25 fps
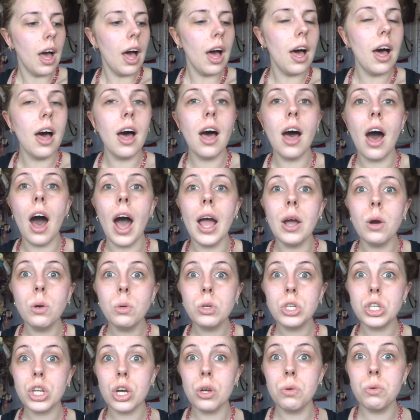I
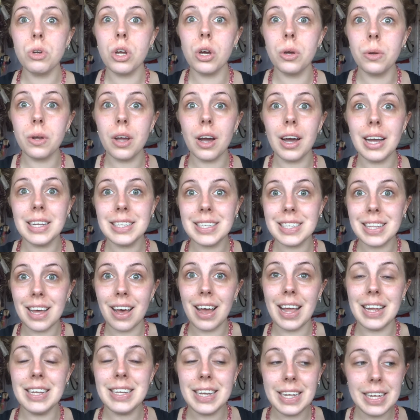also know, guys, that
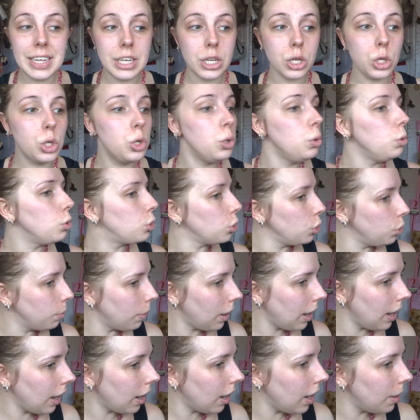I need to do
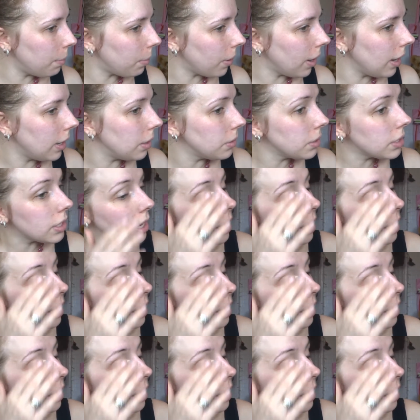my eyebrows.